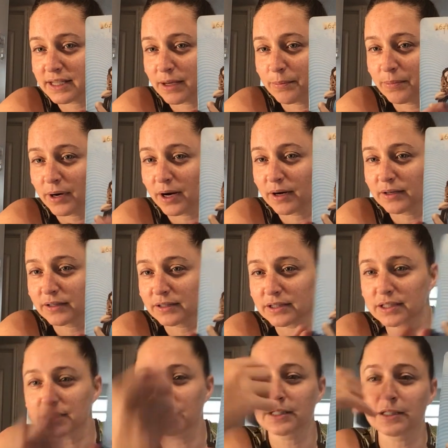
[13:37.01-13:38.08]
a
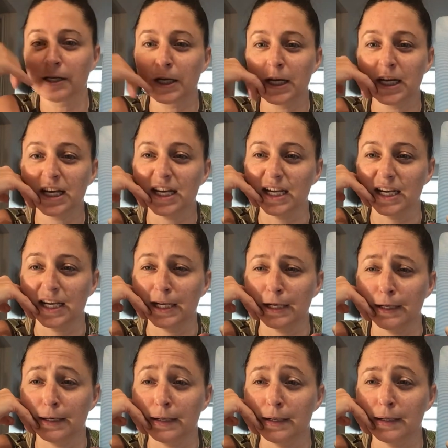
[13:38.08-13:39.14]
part
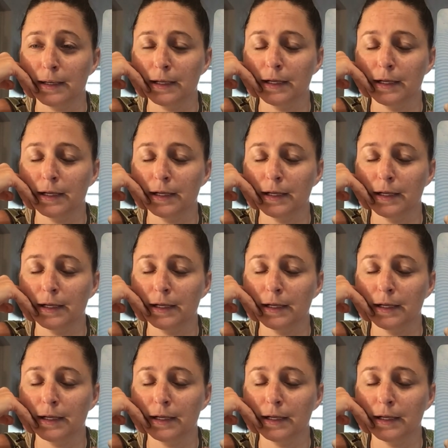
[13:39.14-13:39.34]
in